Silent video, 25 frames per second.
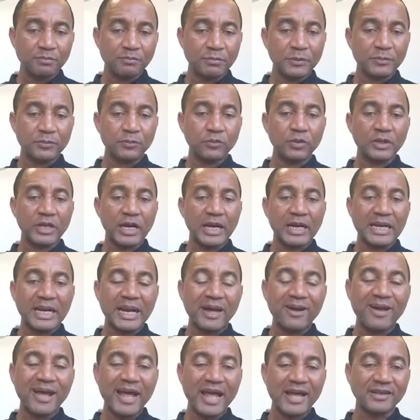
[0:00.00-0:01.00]
people can
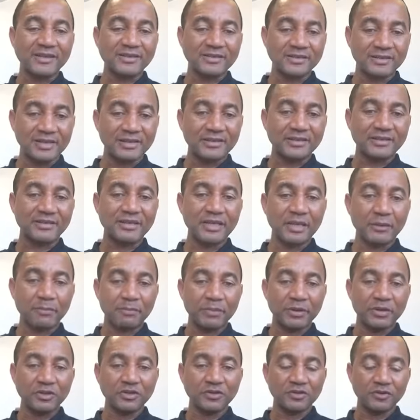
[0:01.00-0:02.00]
now access their
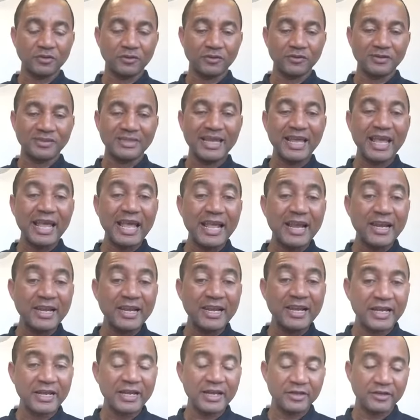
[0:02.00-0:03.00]
pensions
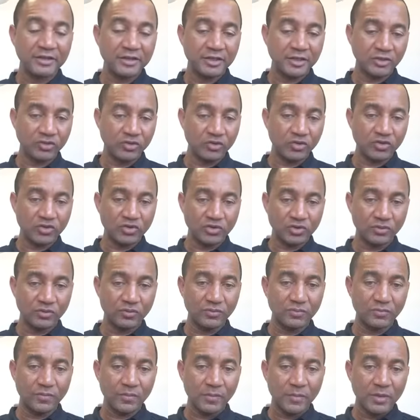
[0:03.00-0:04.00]
earlier than they used to.
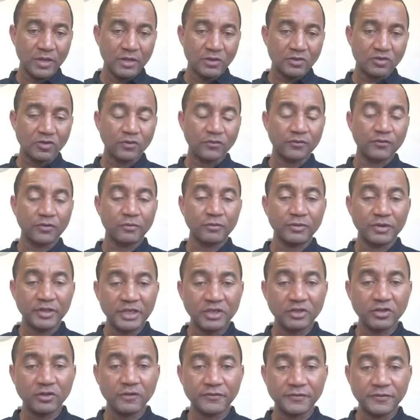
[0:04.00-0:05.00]
So from the
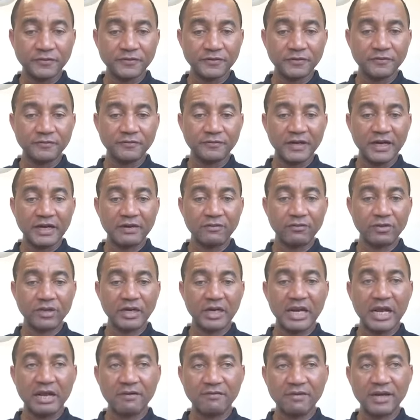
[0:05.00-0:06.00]
age of 55, you
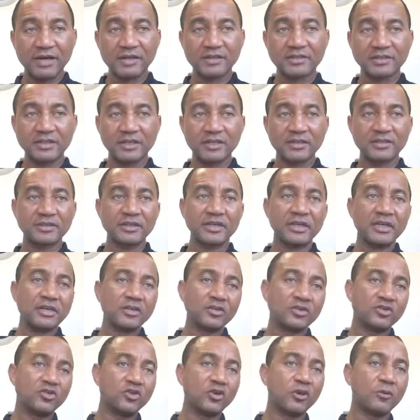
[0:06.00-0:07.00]
can have access
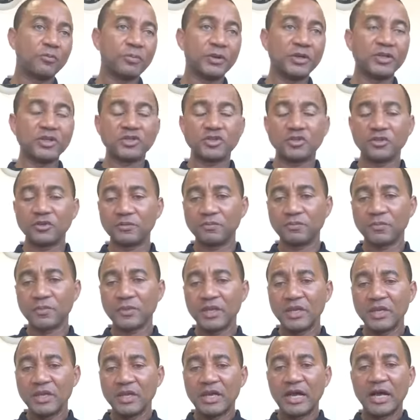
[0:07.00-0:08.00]
to your pension.
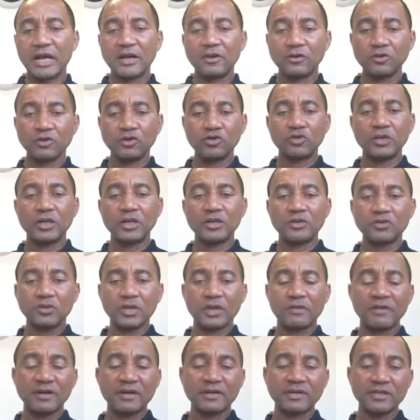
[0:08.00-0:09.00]
And usually,
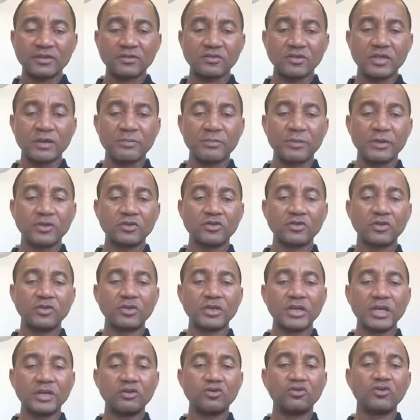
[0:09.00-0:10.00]
to have access to that pension,
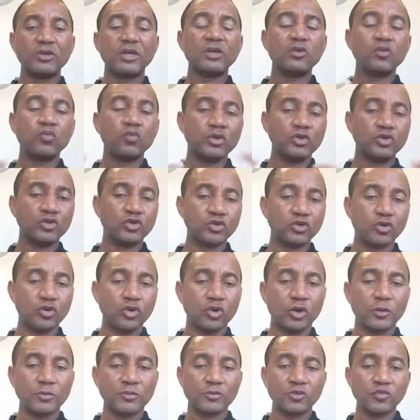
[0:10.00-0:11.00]
you can usually
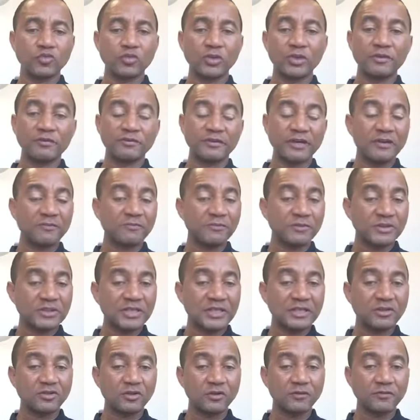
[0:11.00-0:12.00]
withdraw up to
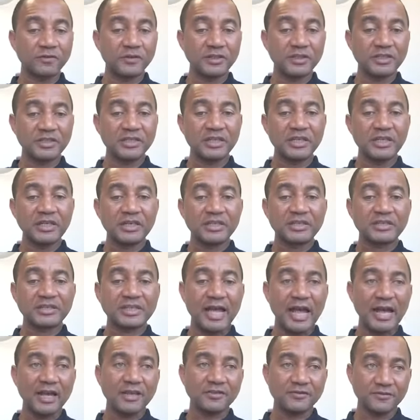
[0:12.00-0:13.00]
25% of it
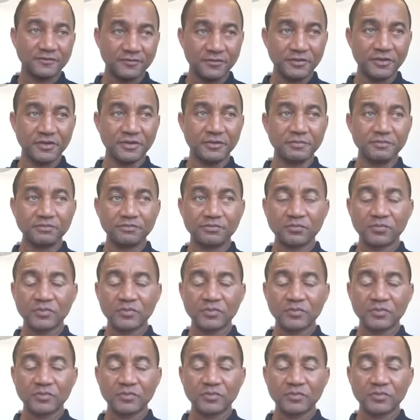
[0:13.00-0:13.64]
tax-free.